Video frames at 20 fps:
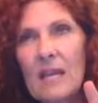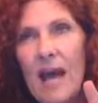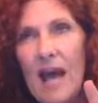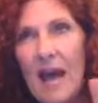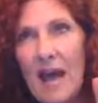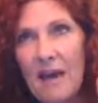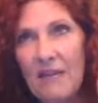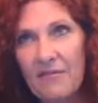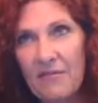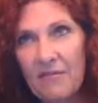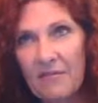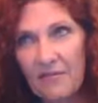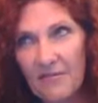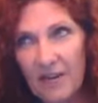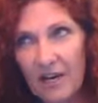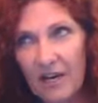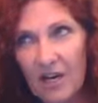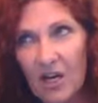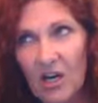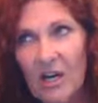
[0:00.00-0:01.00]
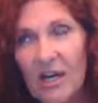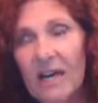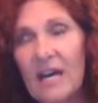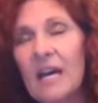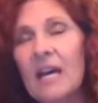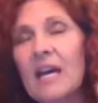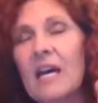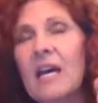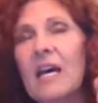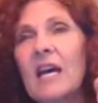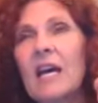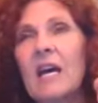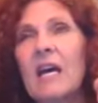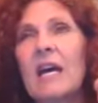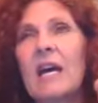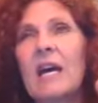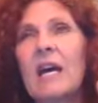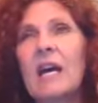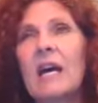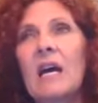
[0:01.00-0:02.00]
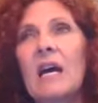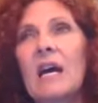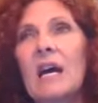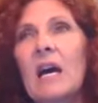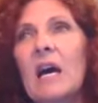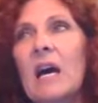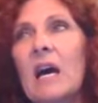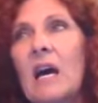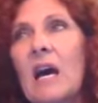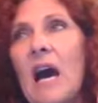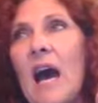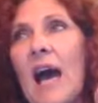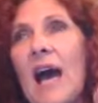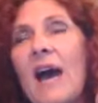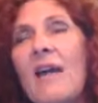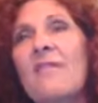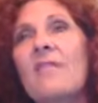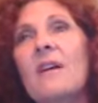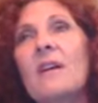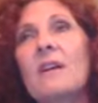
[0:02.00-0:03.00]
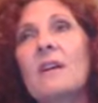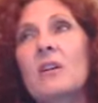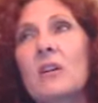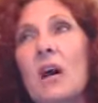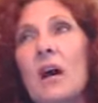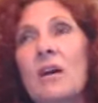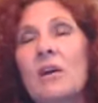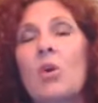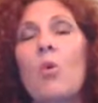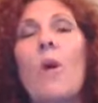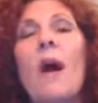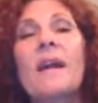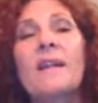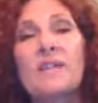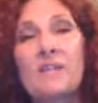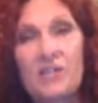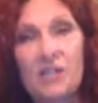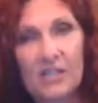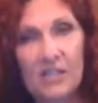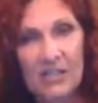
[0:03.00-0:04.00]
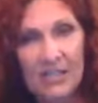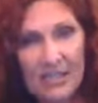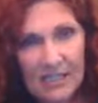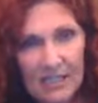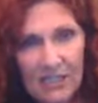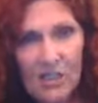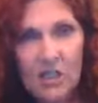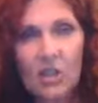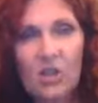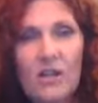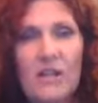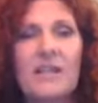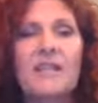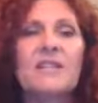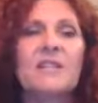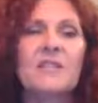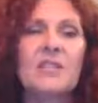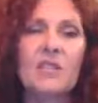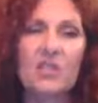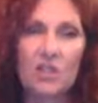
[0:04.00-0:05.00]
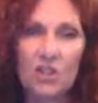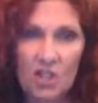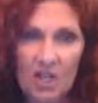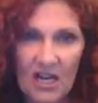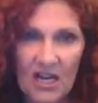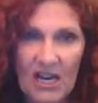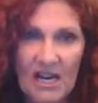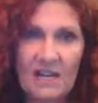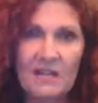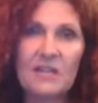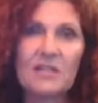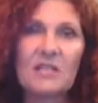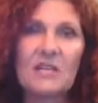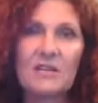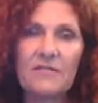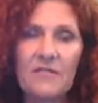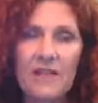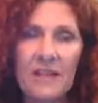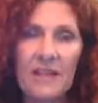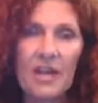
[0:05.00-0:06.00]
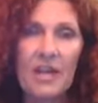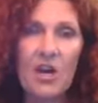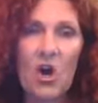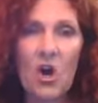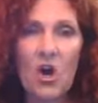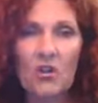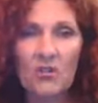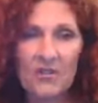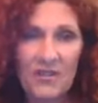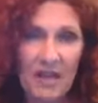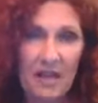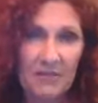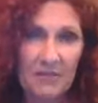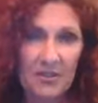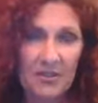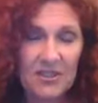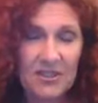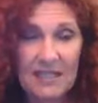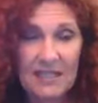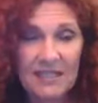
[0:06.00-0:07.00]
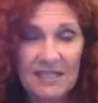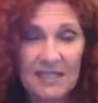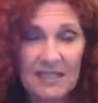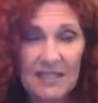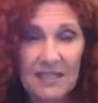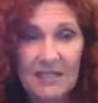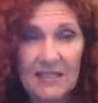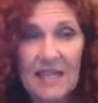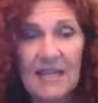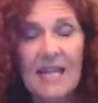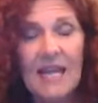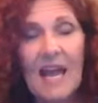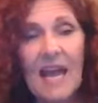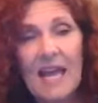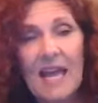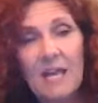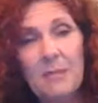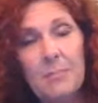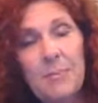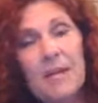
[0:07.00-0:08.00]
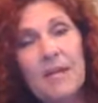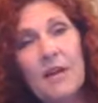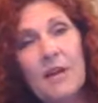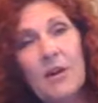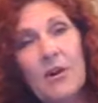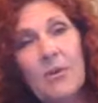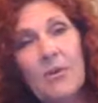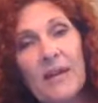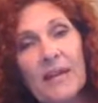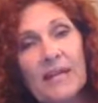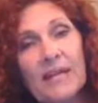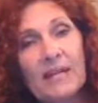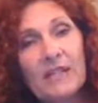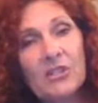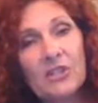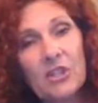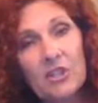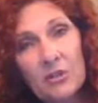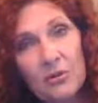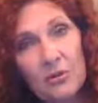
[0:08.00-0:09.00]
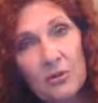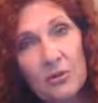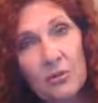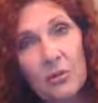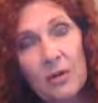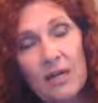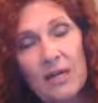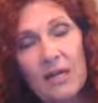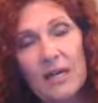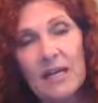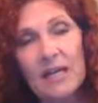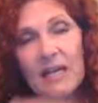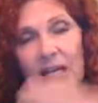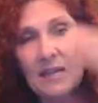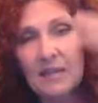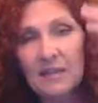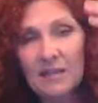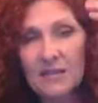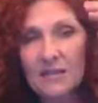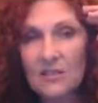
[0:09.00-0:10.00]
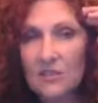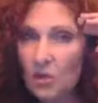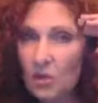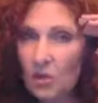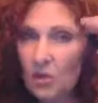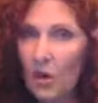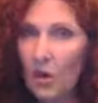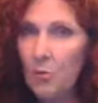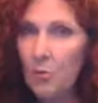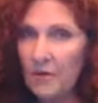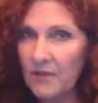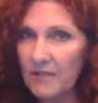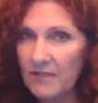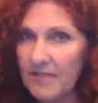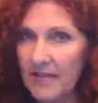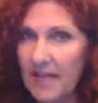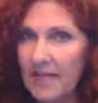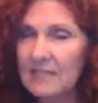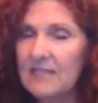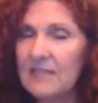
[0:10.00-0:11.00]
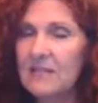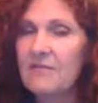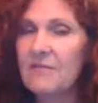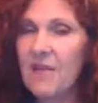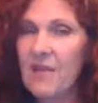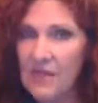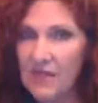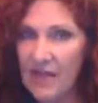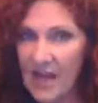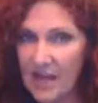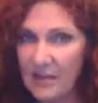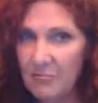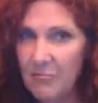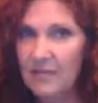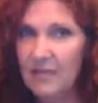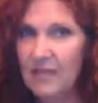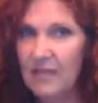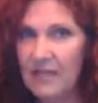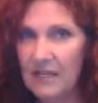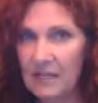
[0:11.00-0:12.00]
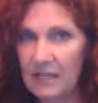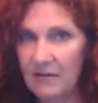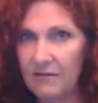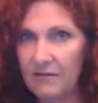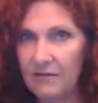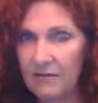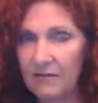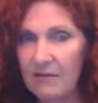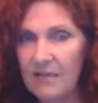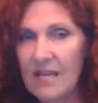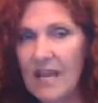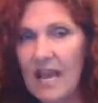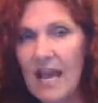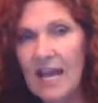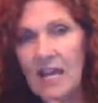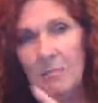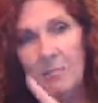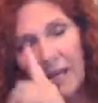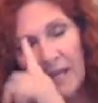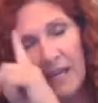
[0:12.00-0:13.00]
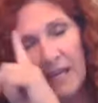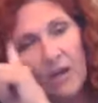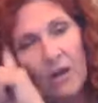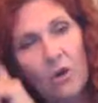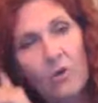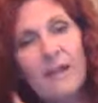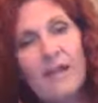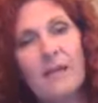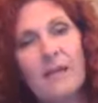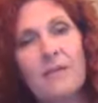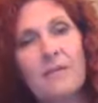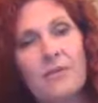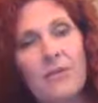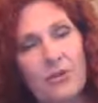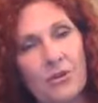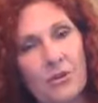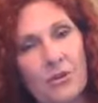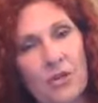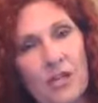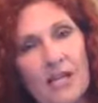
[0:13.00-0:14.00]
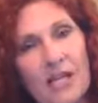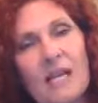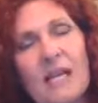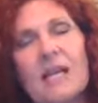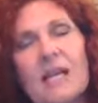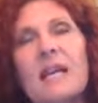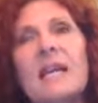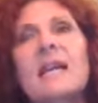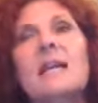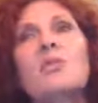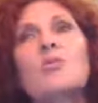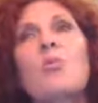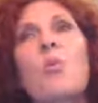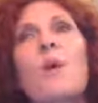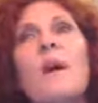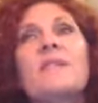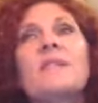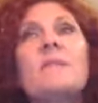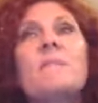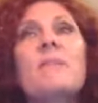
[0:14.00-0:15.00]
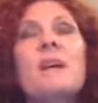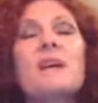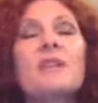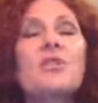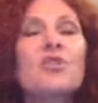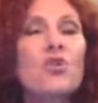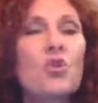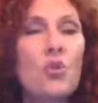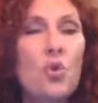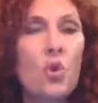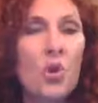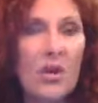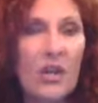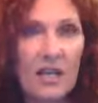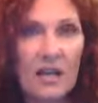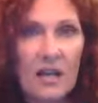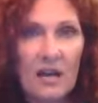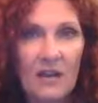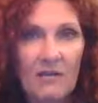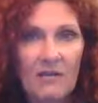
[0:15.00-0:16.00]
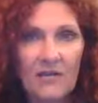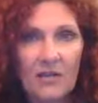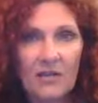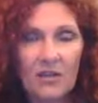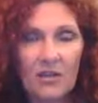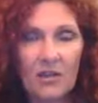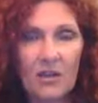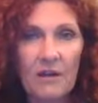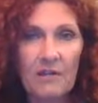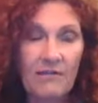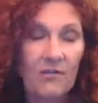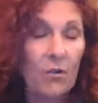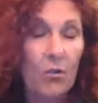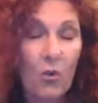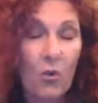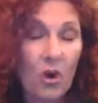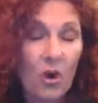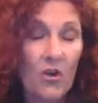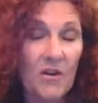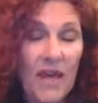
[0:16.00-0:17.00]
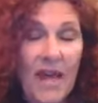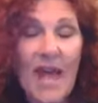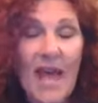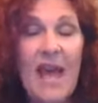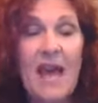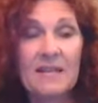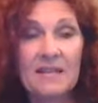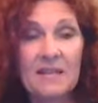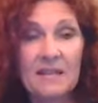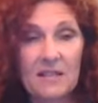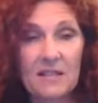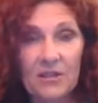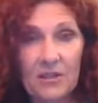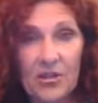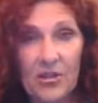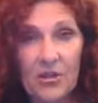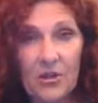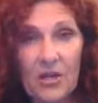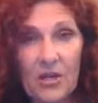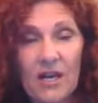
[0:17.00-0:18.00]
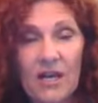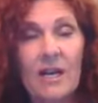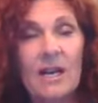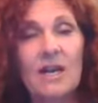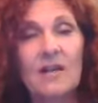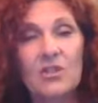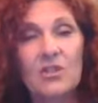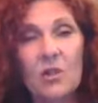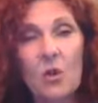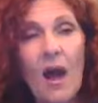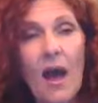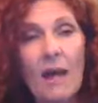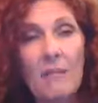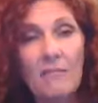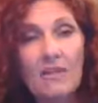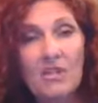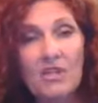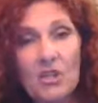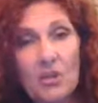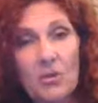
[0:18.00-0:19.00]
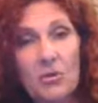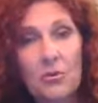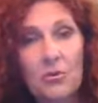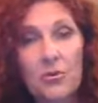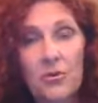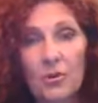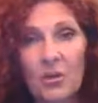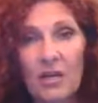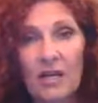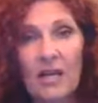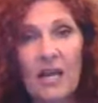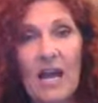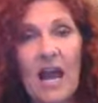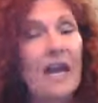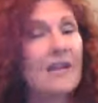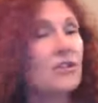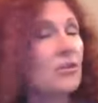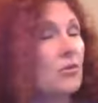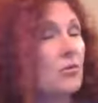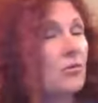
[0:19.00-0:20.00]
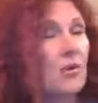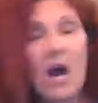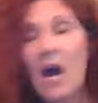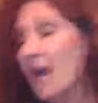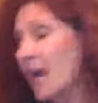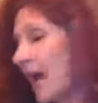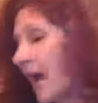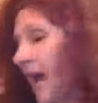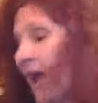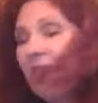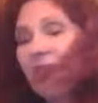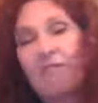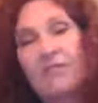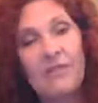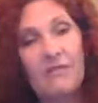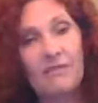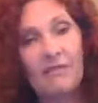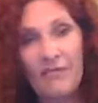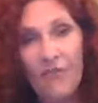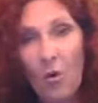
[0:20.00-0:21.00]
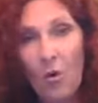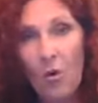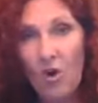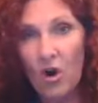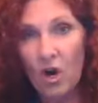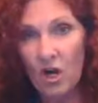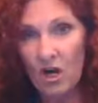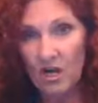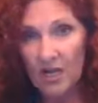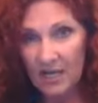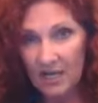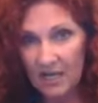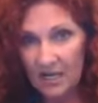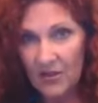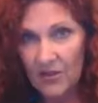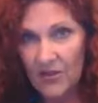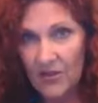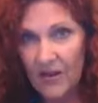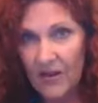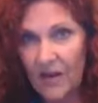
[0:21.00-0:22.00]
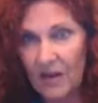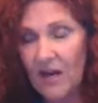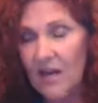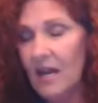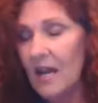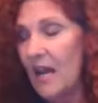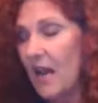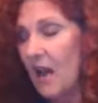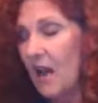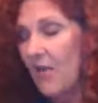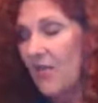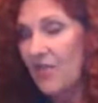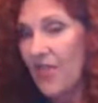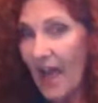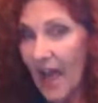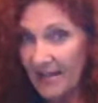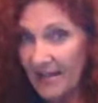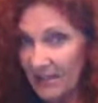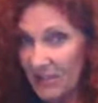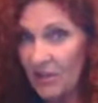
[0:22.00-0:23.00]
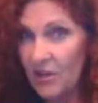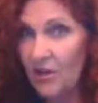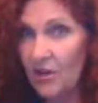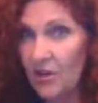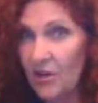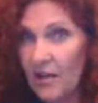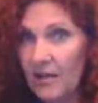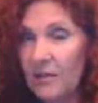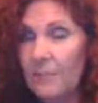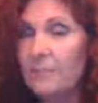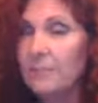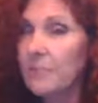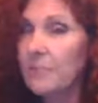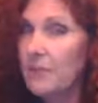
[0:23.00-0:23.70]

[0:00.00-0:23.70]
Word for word: I have a very I have a, a quite decreased chance of getting Alzheimer's disease. APOE2 is neuroprotective, they believe. APOE3 is what the majority of the of the world has is a 3. So I'm a 2 3. I do not have the 4 in there. That's good.